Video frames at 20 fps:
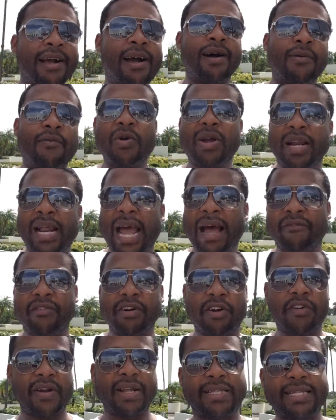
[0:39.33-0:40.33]
Um, we're going to have
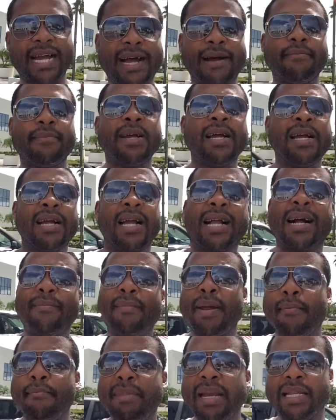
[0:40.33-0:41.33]
a great time.
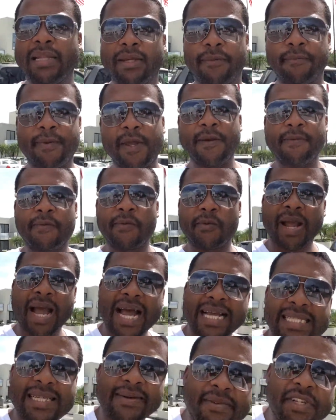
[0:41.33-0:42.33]
Come and meet the people.
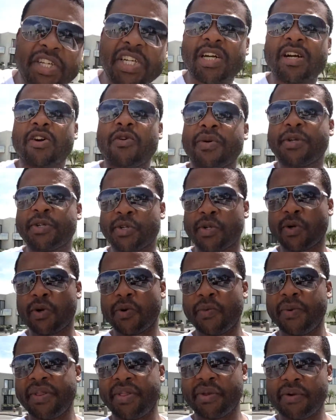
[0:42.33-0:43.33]
Guys, let me share a quick
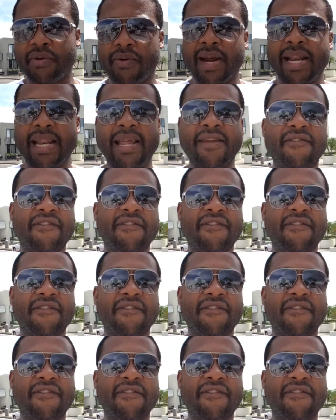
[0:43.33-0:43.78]
story with you, right?